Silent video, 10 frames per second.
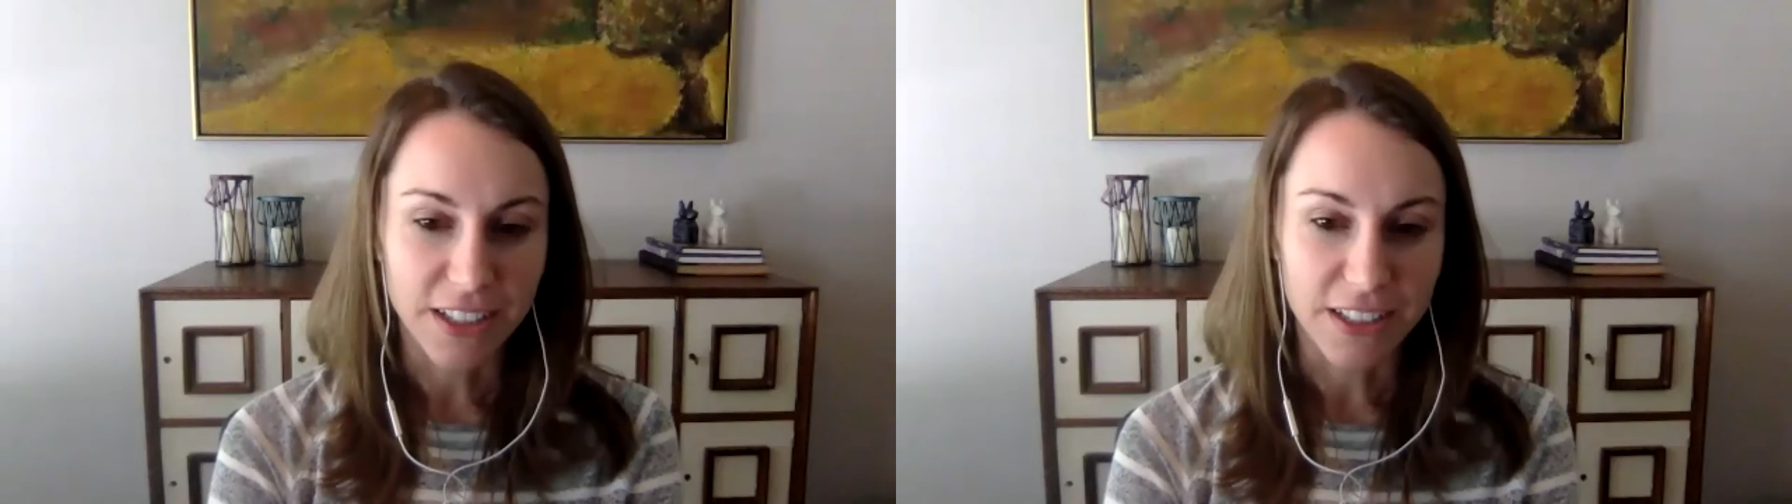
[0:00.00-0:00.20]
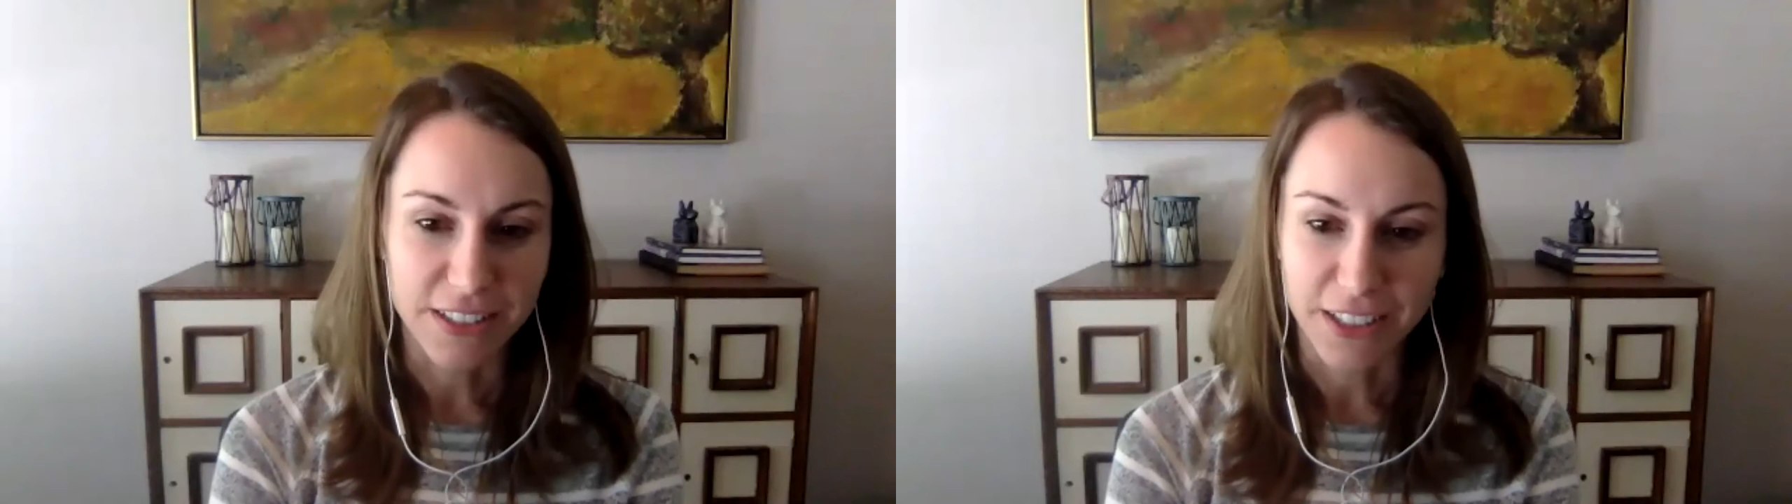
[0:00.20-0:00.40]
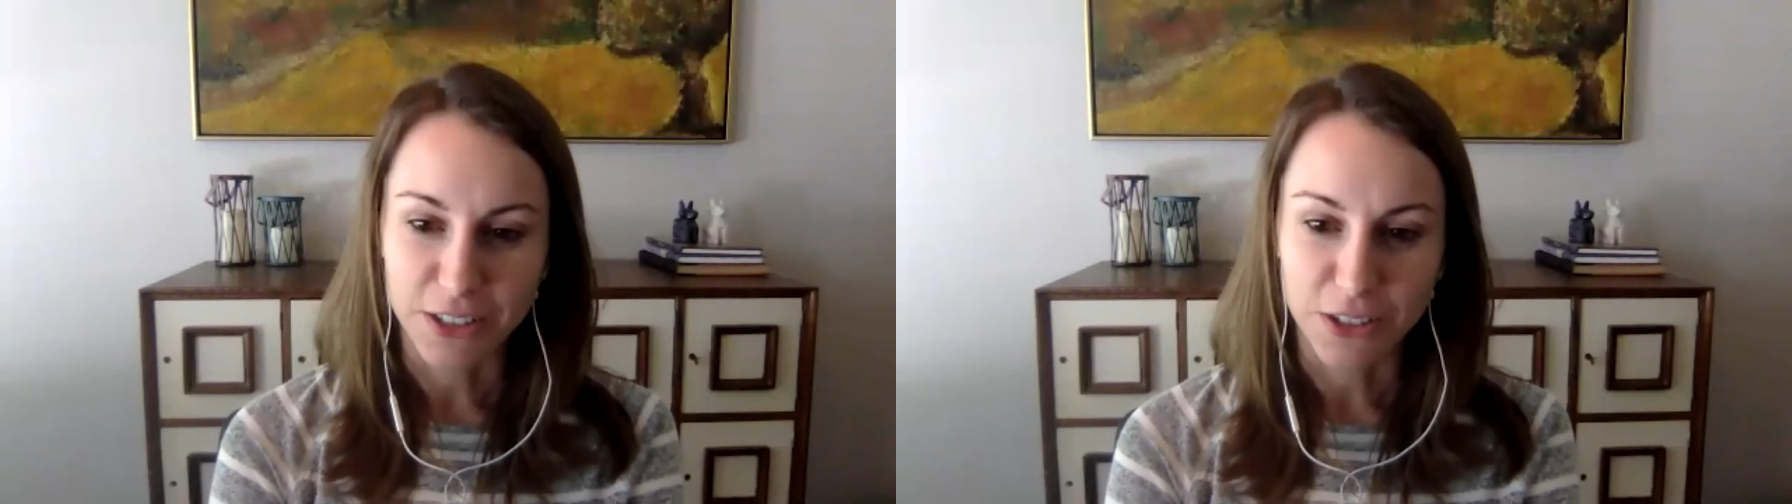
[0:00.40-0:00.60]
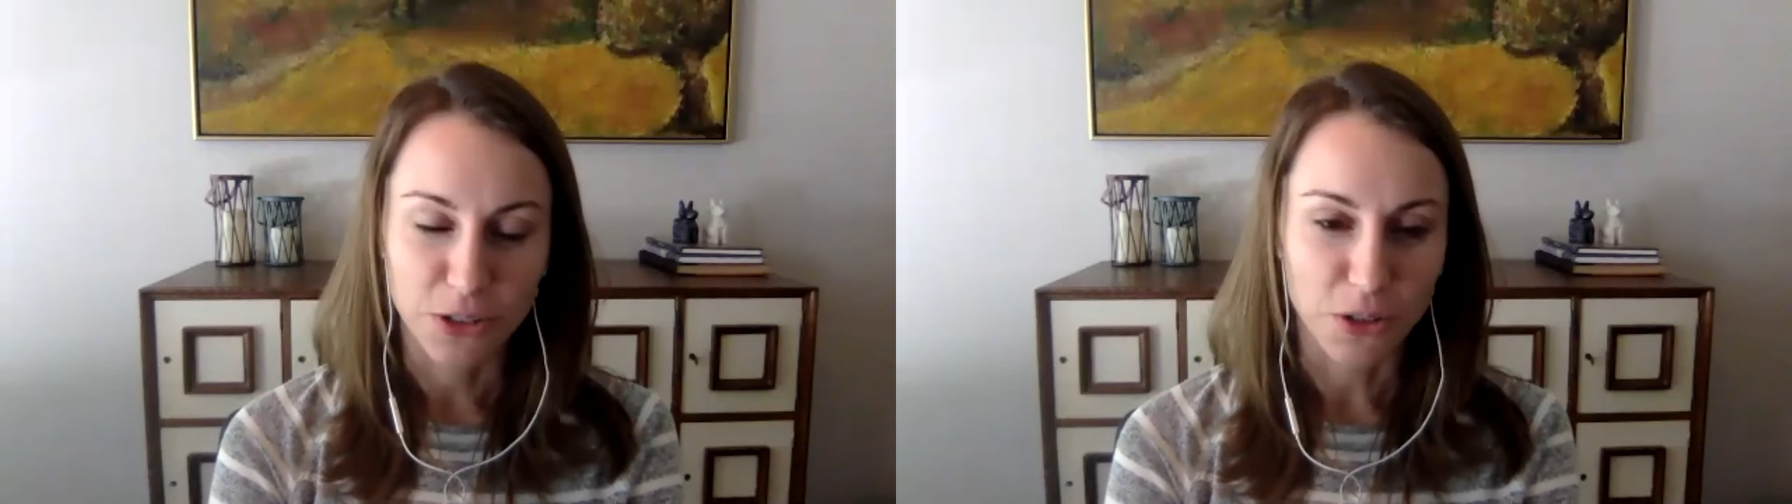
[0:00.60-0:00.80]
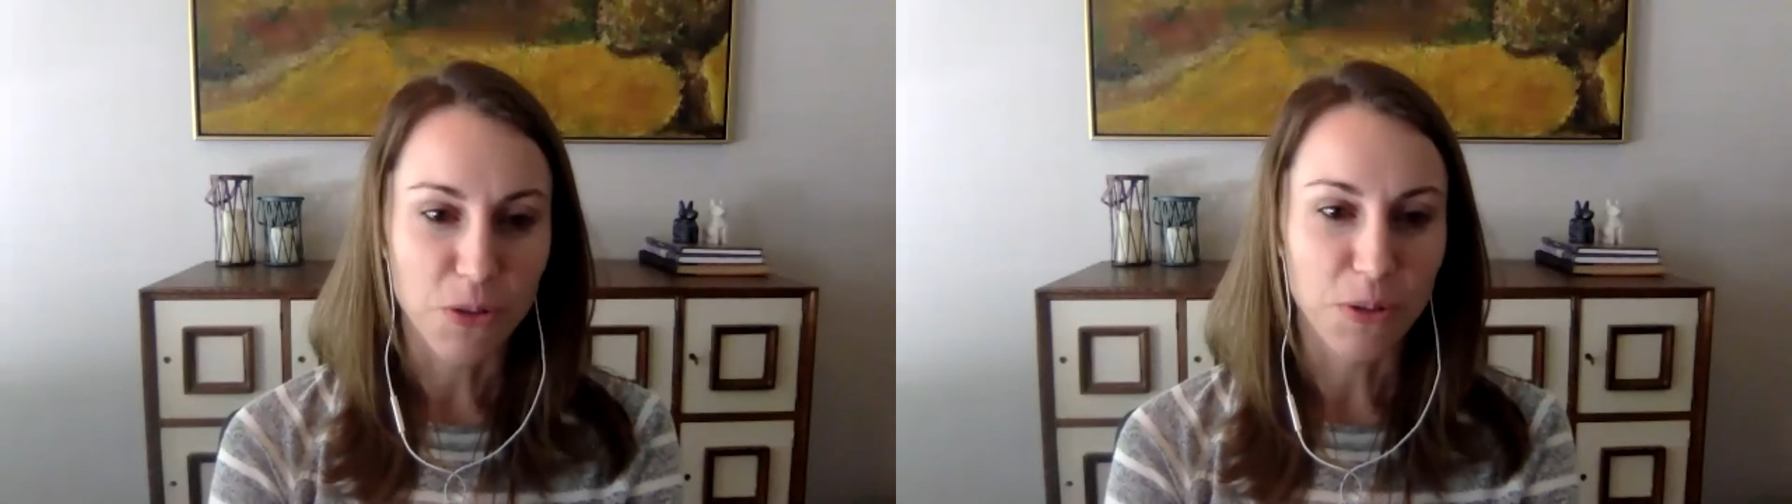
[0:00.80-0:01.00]
is like
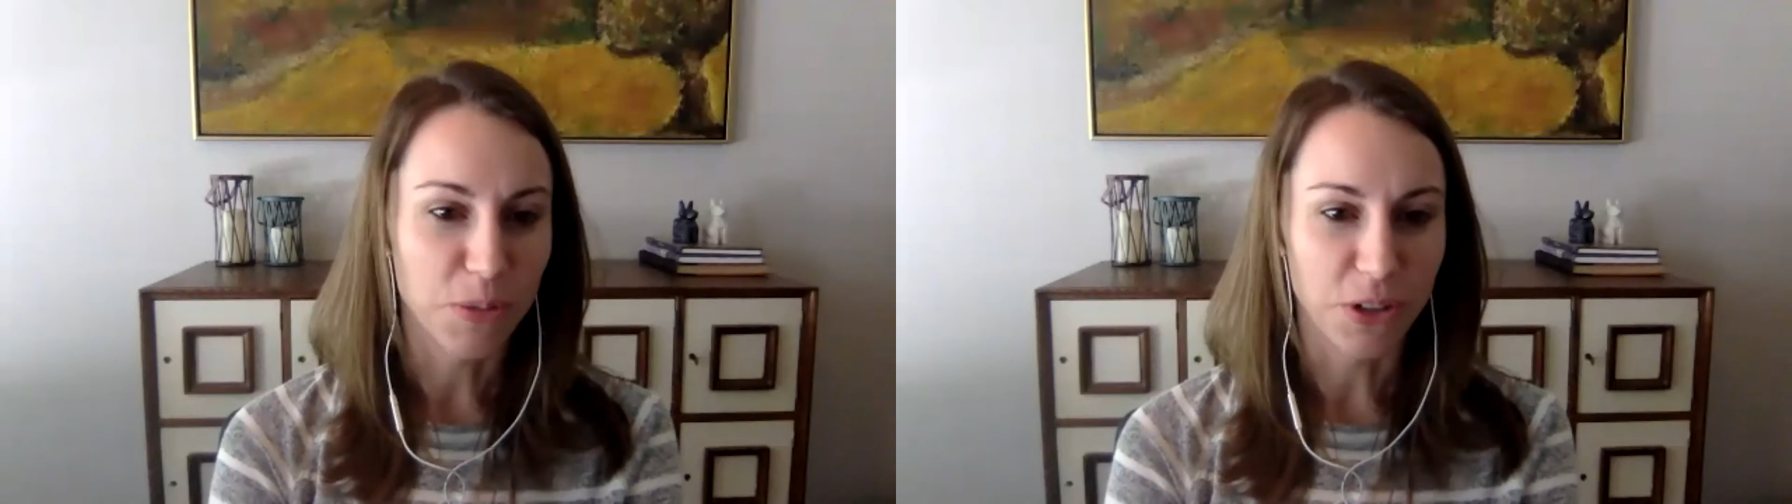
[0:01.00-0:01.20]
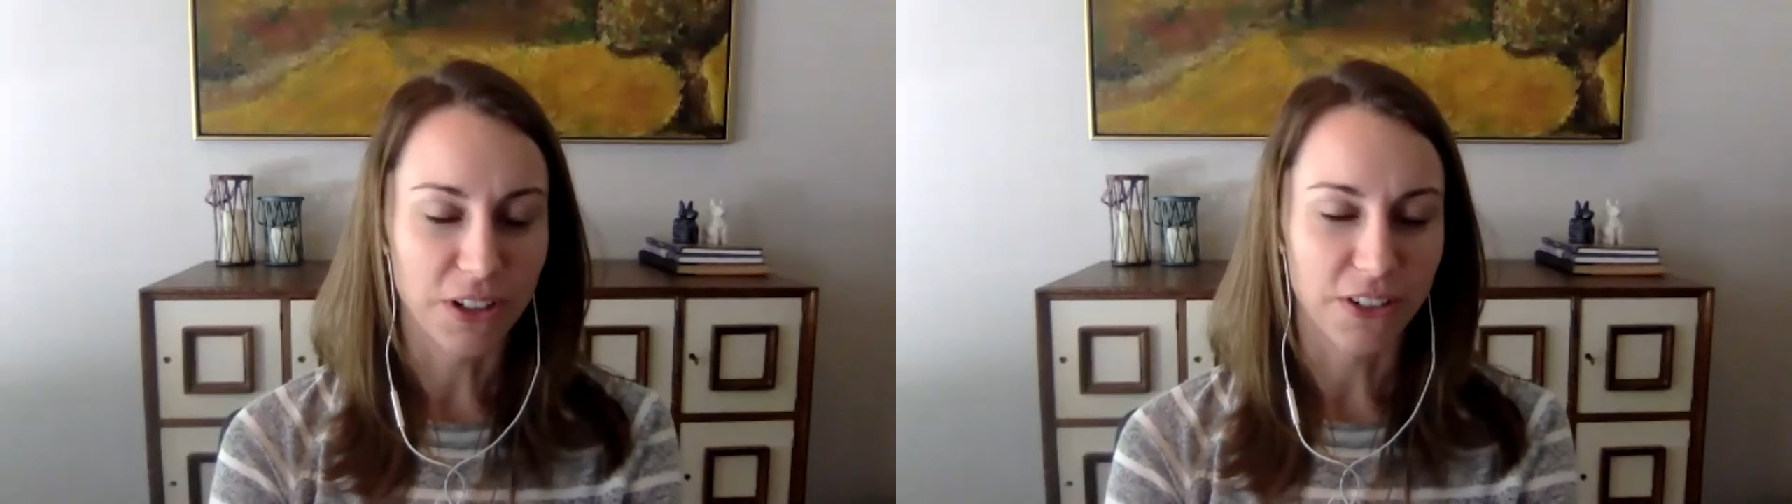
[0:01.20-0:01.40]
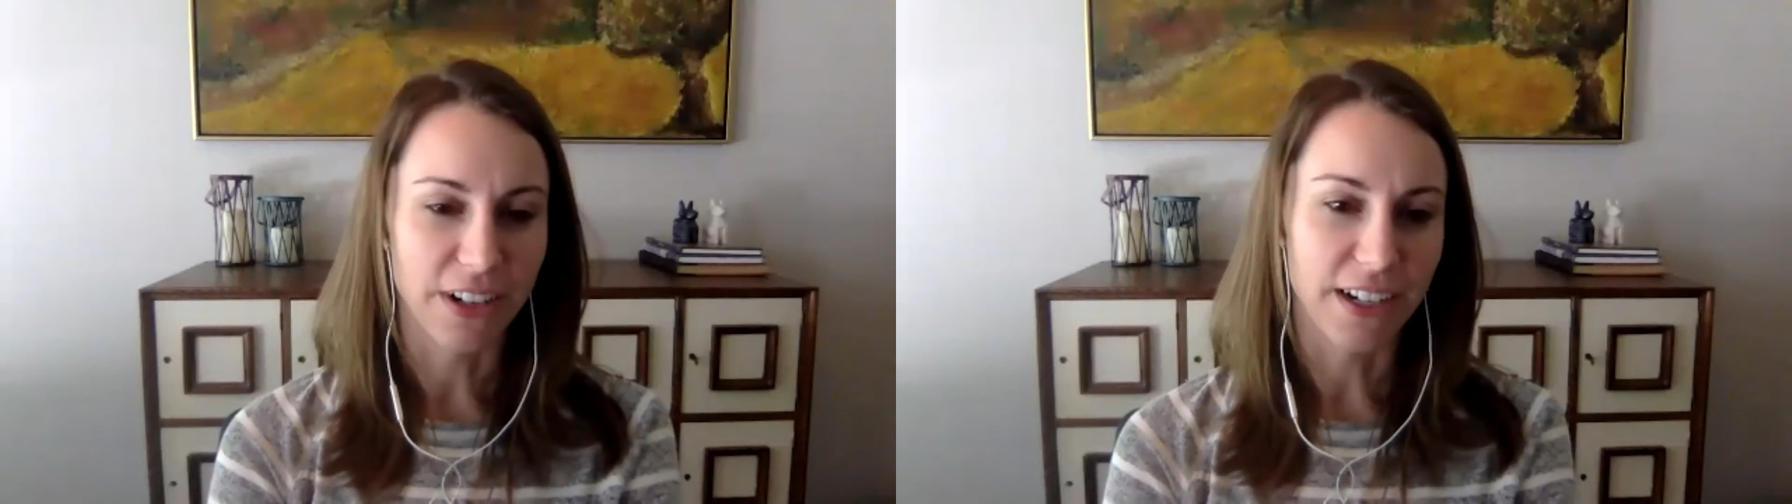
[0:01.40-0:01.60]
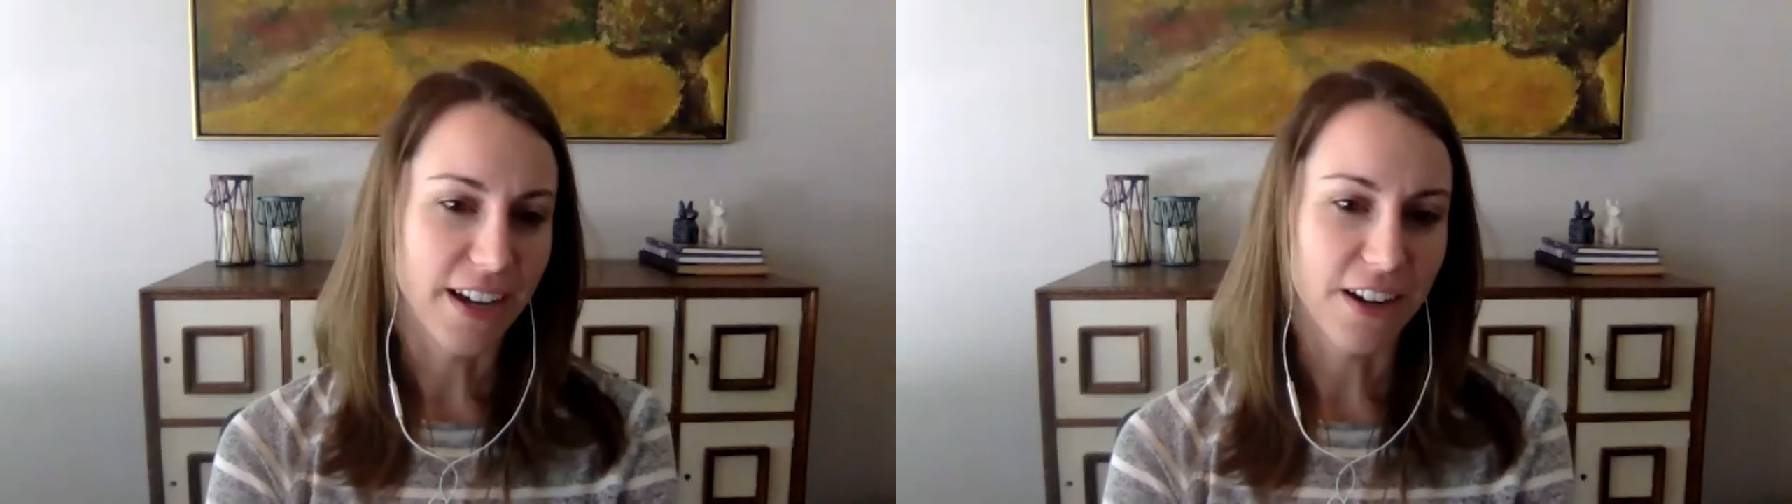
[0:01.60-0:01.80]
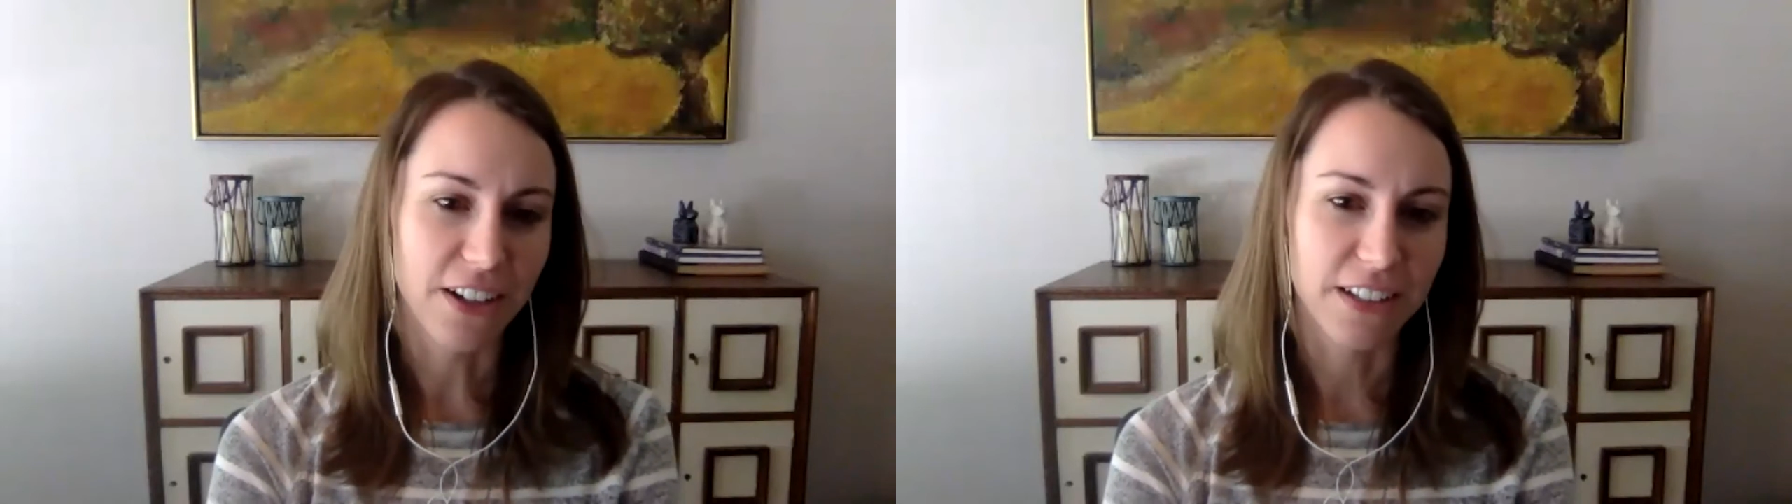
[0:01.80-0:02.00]
so important right now.